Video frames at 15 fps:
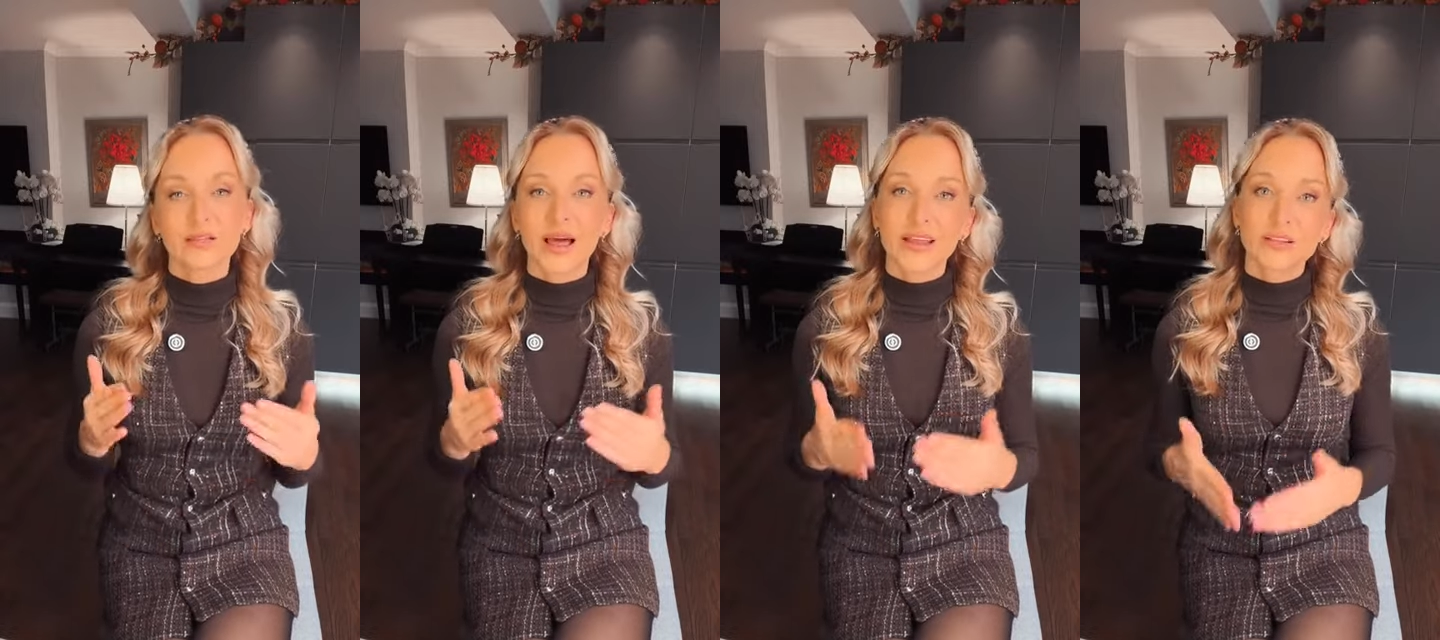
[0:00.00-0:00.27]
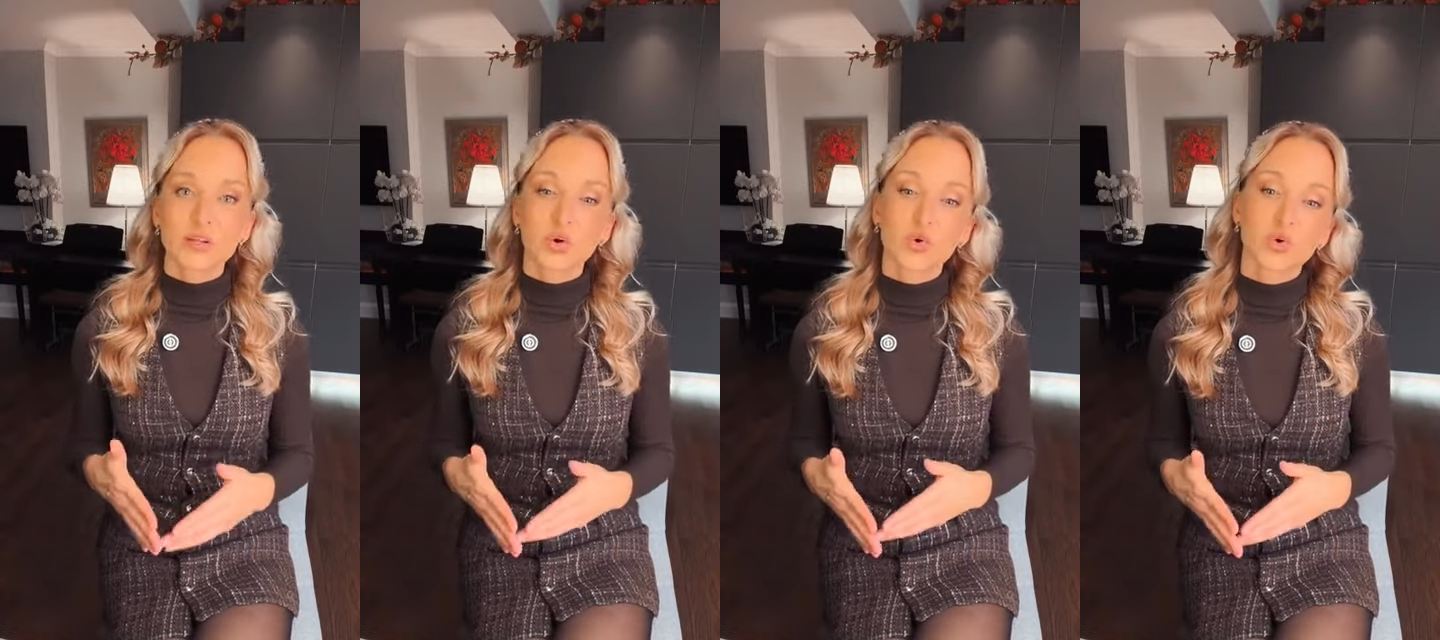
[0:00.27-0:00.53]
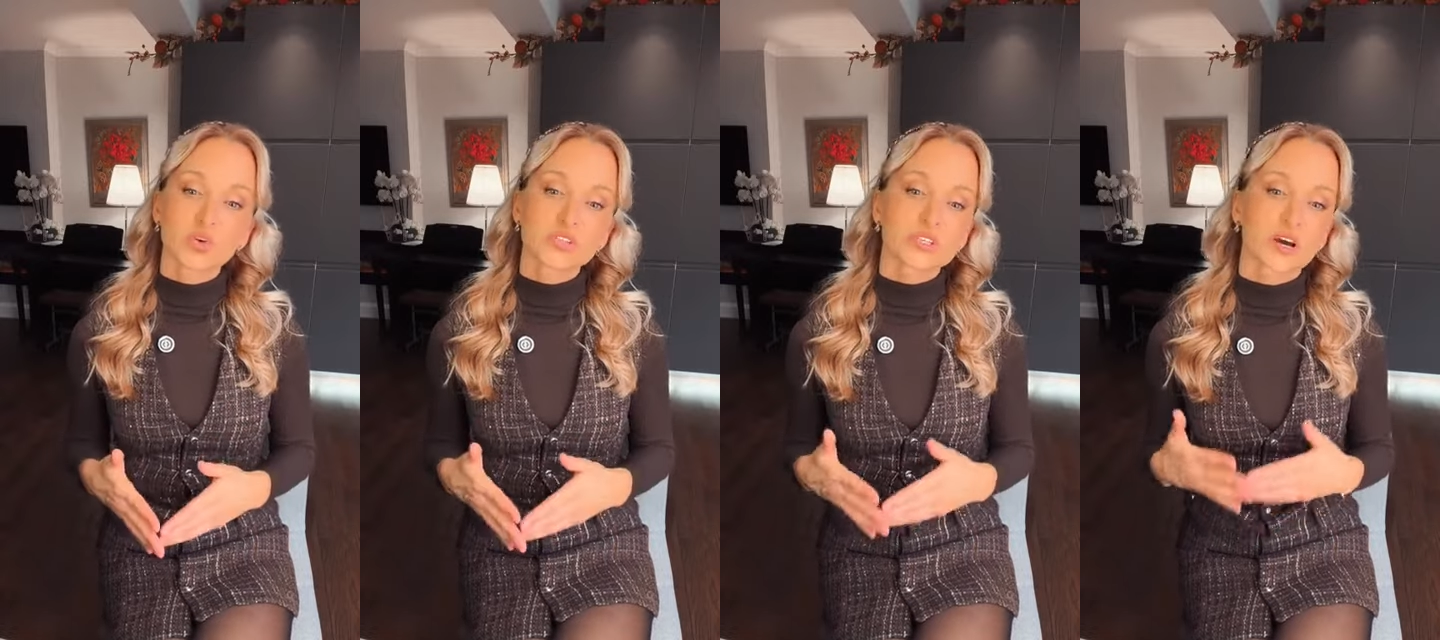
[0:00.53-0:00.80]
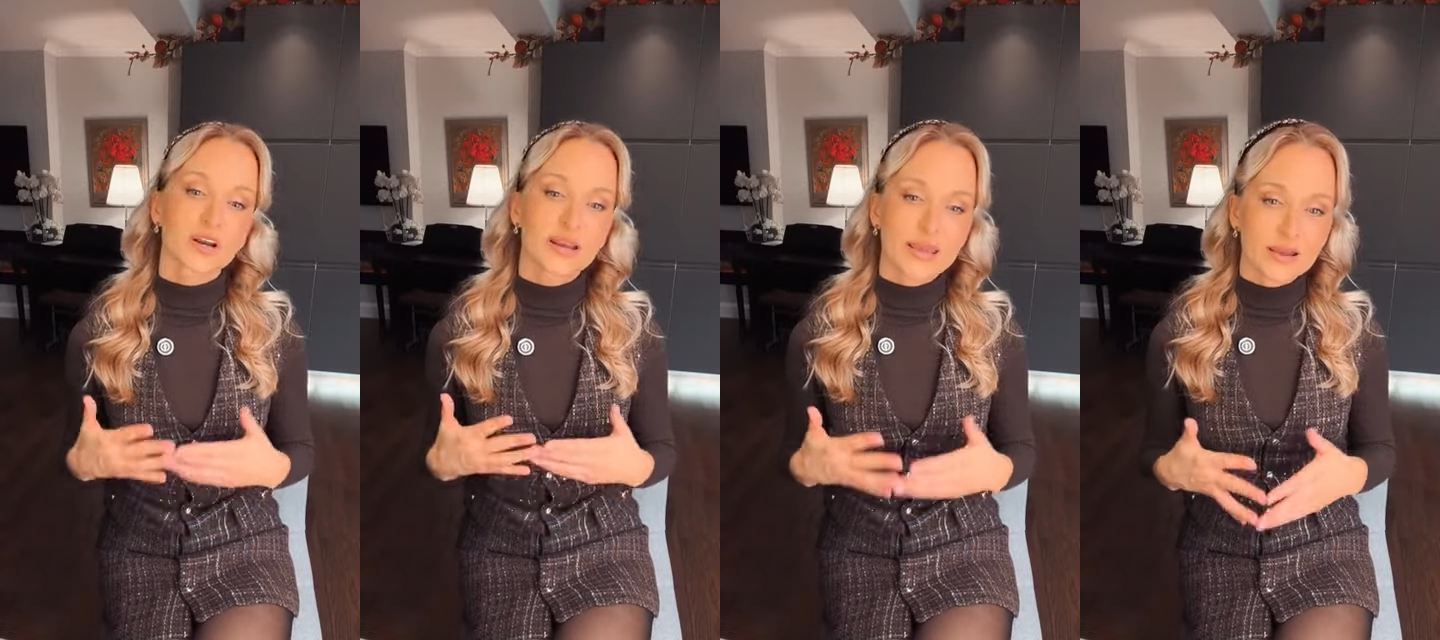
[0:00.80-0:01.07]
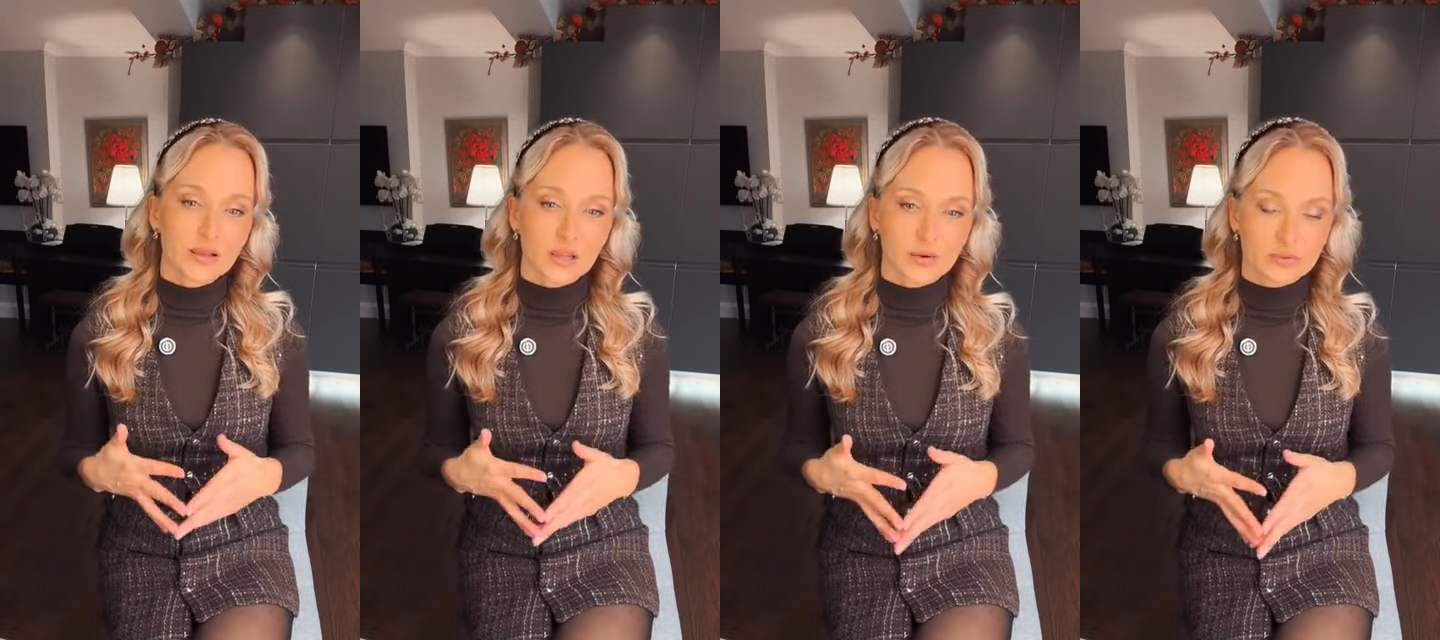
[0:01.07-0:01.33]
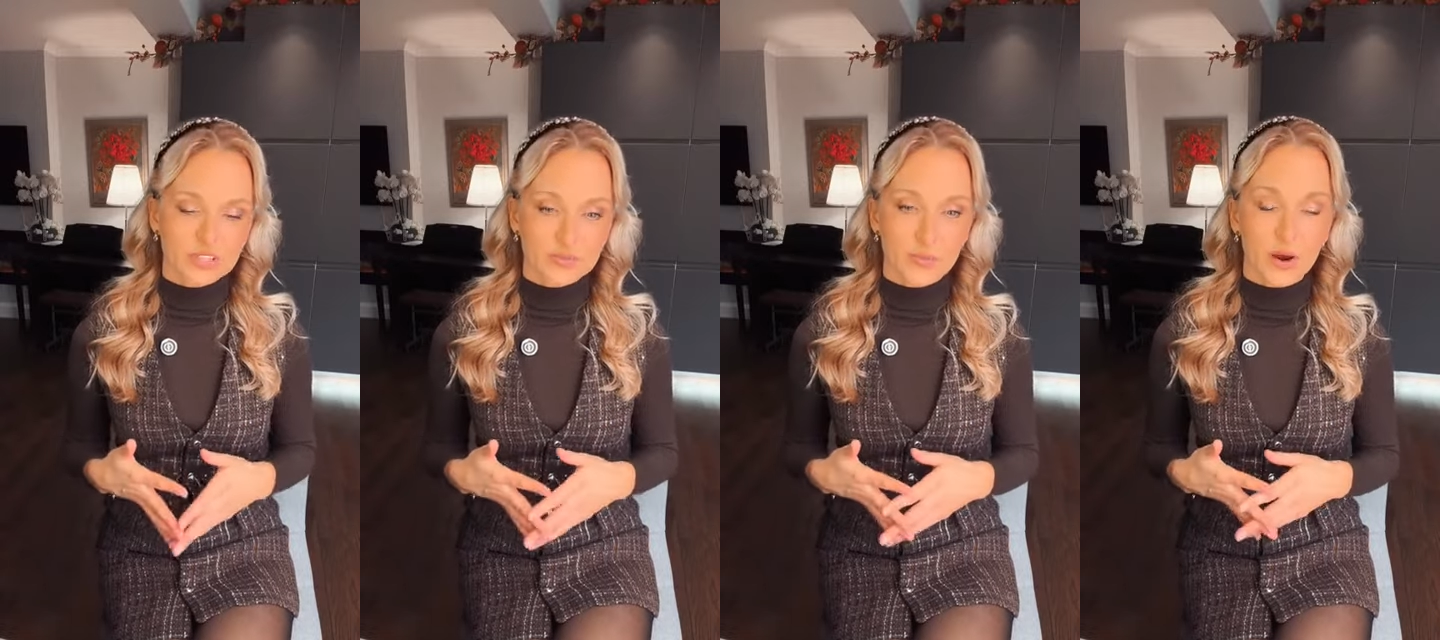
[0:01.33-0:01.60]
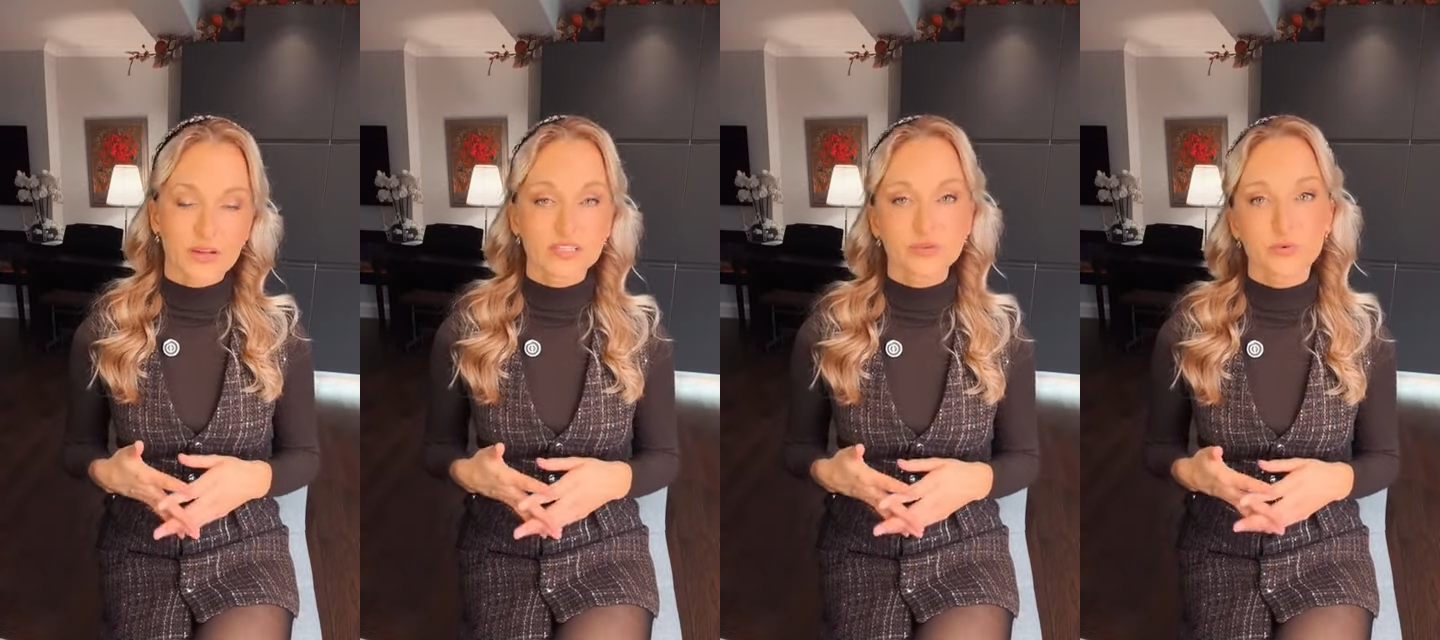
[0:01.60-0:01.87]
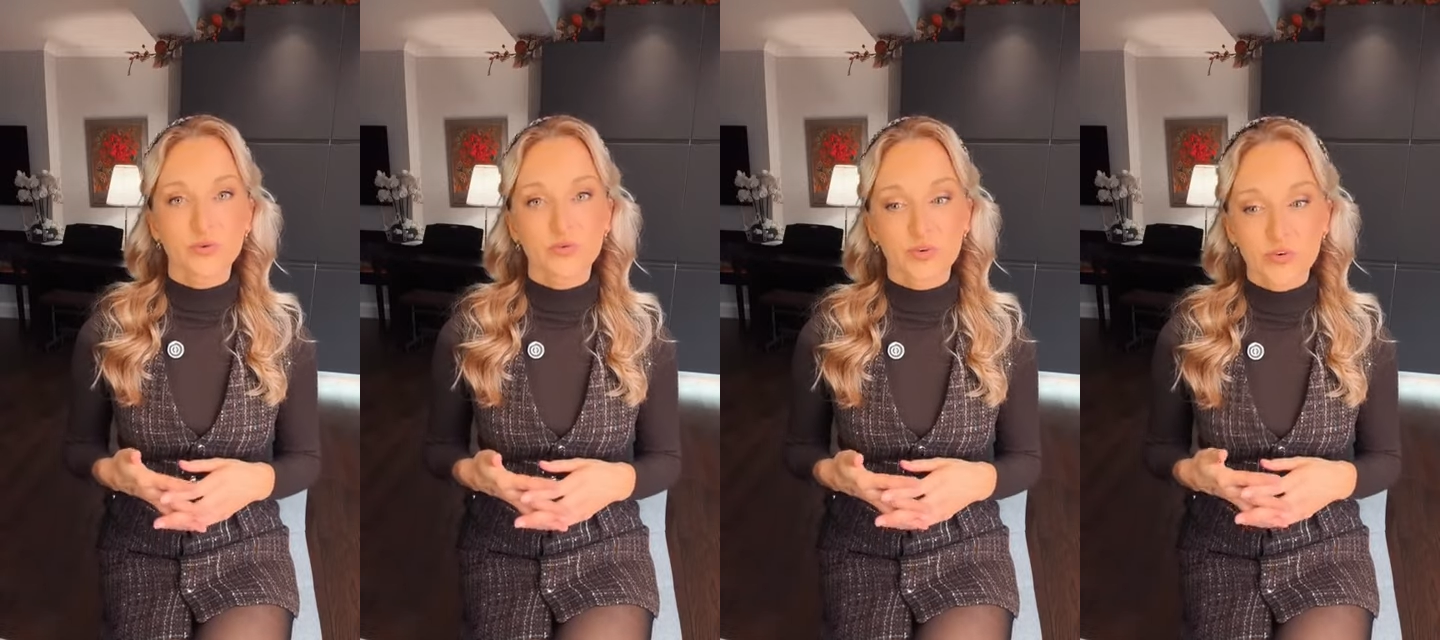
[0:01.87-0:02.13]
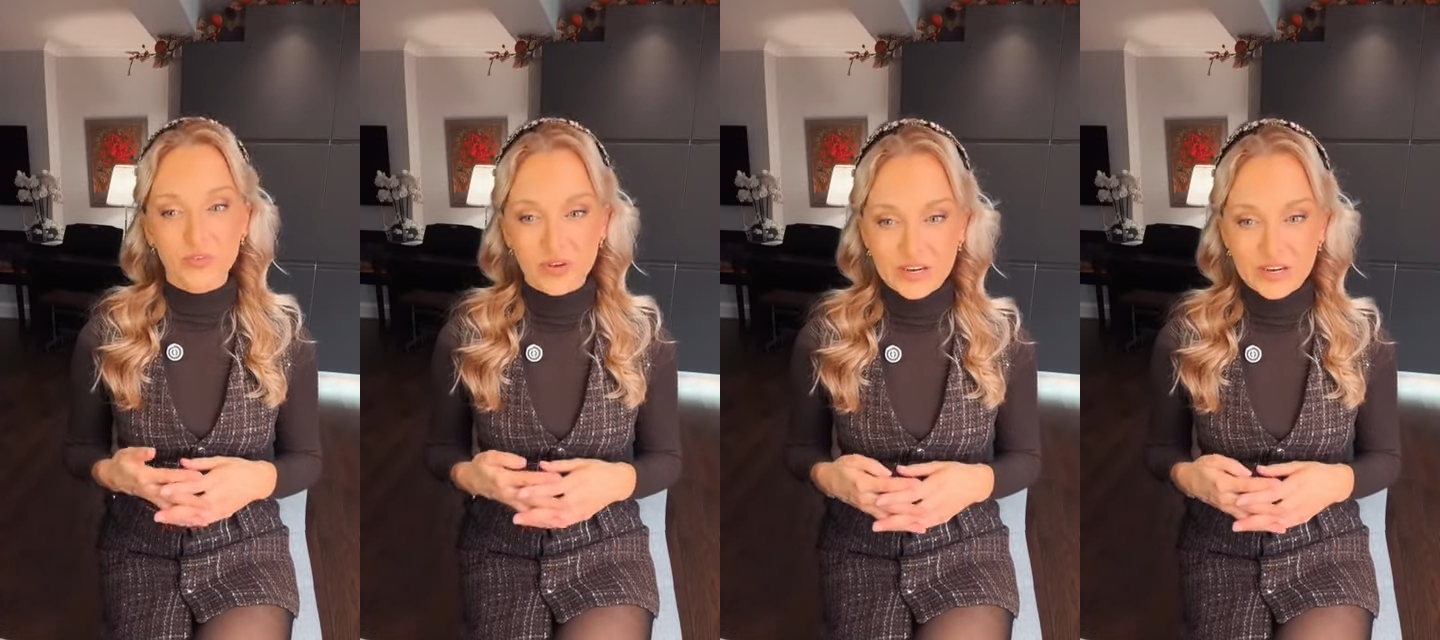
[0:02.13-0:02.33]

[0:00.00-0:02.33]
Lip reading: Landlords are legally responsible for